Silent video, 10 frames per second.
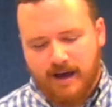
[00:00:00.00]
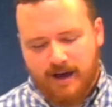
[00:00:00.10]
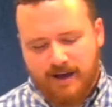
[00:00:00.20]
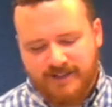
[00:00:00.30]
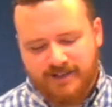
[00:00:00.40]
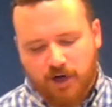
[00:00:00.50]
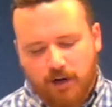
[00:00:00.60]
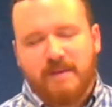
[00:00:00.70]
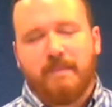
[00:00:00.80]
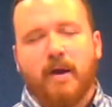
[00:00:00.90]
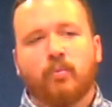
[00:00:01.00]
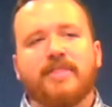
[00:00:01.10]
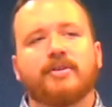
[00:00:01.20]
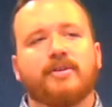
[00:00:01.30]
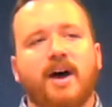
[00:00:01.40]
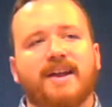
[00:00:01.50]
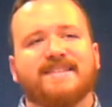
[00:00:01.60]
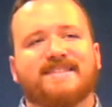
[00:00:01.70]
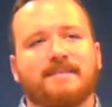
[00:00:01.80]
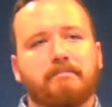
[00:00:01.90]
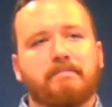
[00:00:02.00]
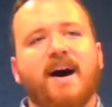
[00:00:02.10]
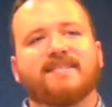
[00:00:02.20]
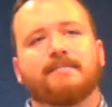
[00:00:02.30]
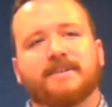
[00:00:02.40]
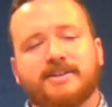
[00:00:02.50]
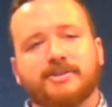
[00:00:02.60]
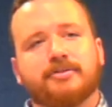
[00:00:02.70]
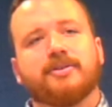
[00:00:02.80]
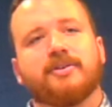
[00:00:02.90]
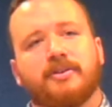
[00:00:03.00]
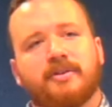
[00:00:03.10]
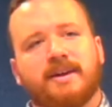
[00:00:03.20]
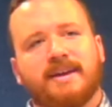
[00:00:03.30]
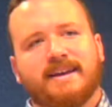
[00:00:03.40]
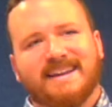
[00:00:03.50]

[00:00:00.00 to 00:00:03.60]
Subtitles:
determined by whether or not it's possibly true